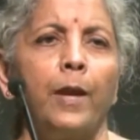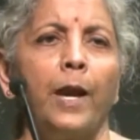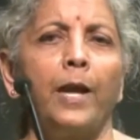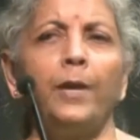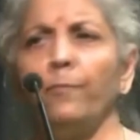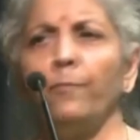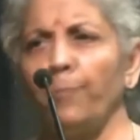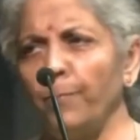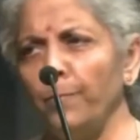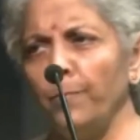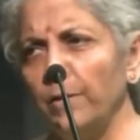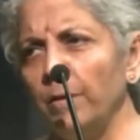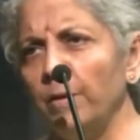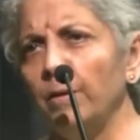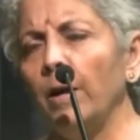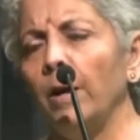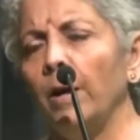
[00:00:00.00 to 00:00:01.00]
And
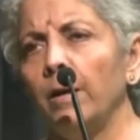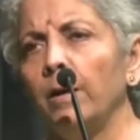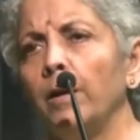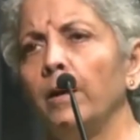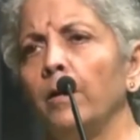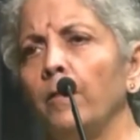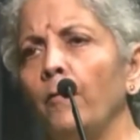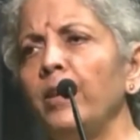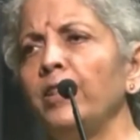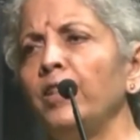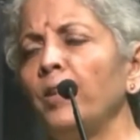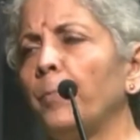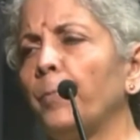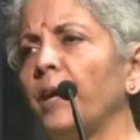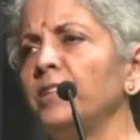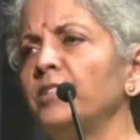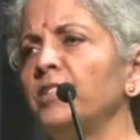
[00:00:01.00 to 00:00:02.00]
when the
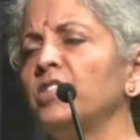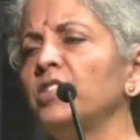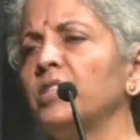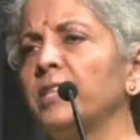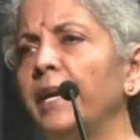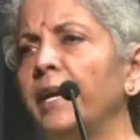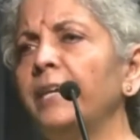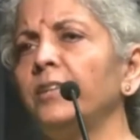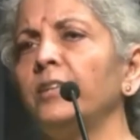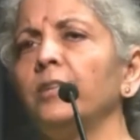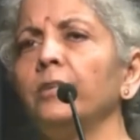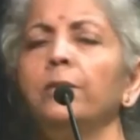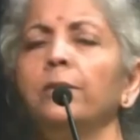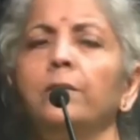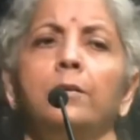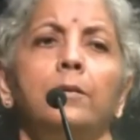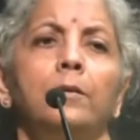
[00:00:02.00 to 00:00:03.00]
prices hit
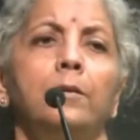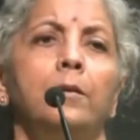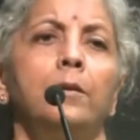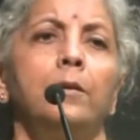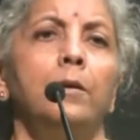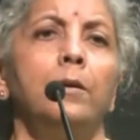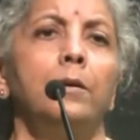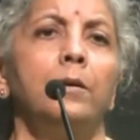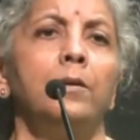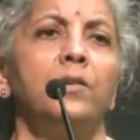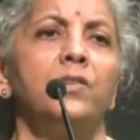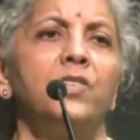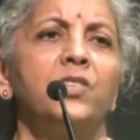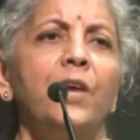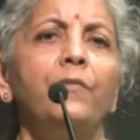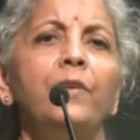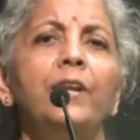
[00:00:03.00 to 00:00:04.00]

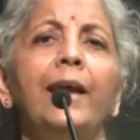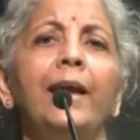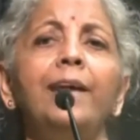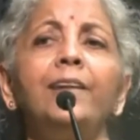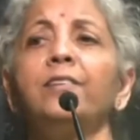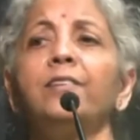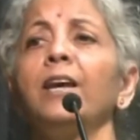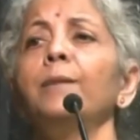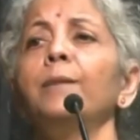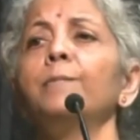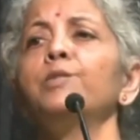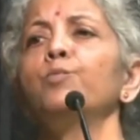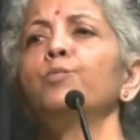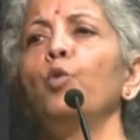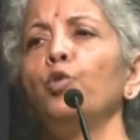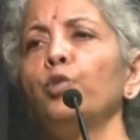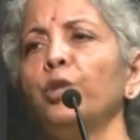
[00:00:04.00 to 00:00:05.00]
7-8
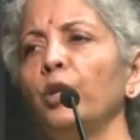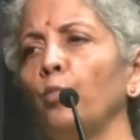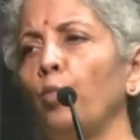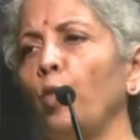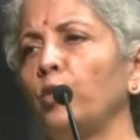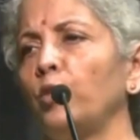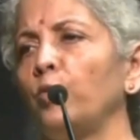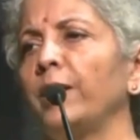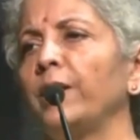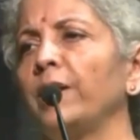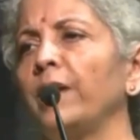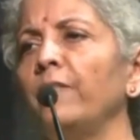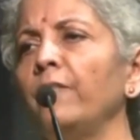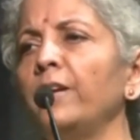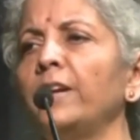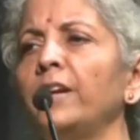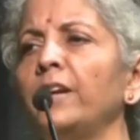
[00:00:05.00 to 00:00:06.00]
times more than what we
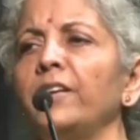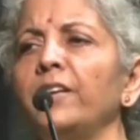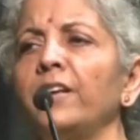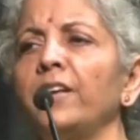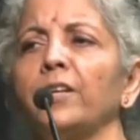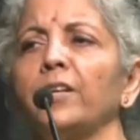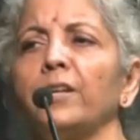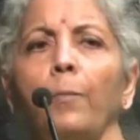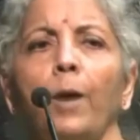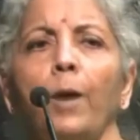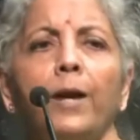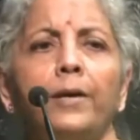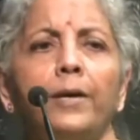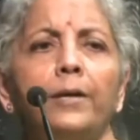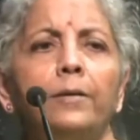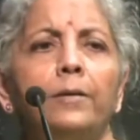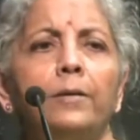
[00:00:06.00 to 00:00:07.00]
give in India in the
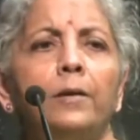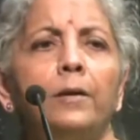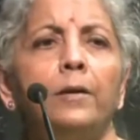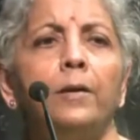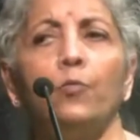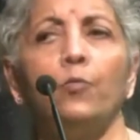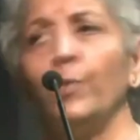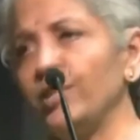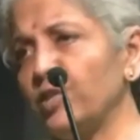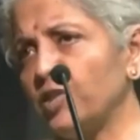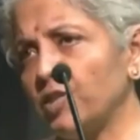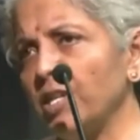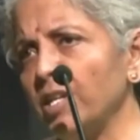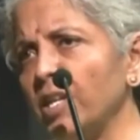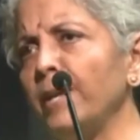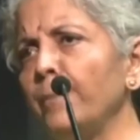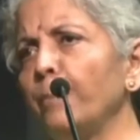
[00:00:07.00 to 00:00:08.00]
market, we
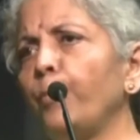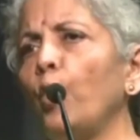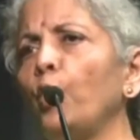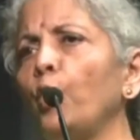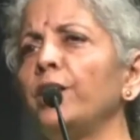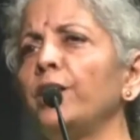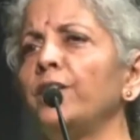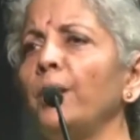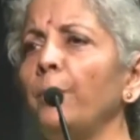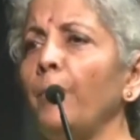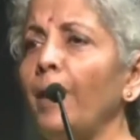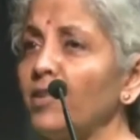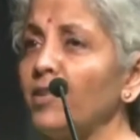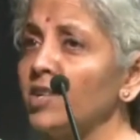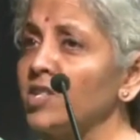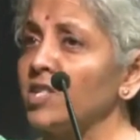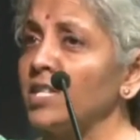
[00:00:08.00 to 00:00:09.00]
still imported them
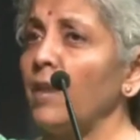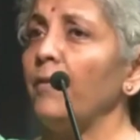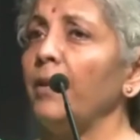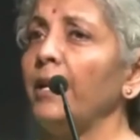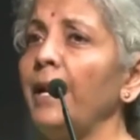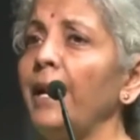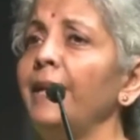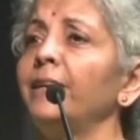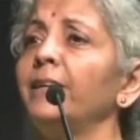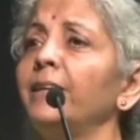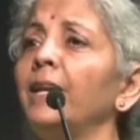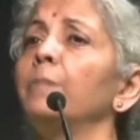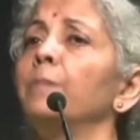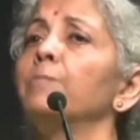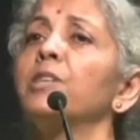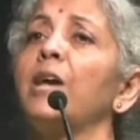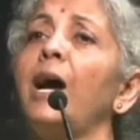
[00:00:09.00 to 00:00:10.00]
at that 7-8
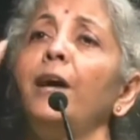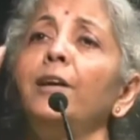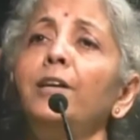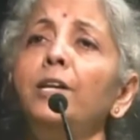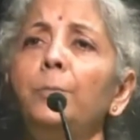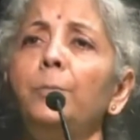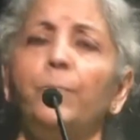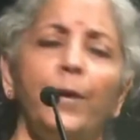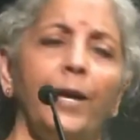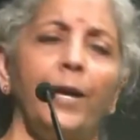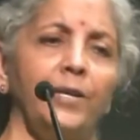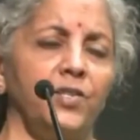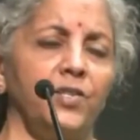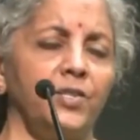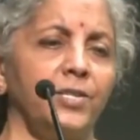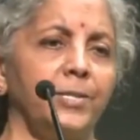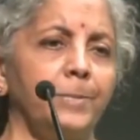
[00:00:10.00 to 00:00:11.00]
times higher
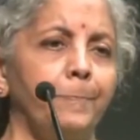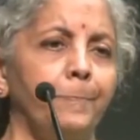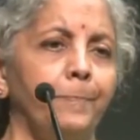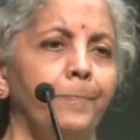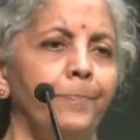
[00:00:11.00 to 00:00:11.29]
price,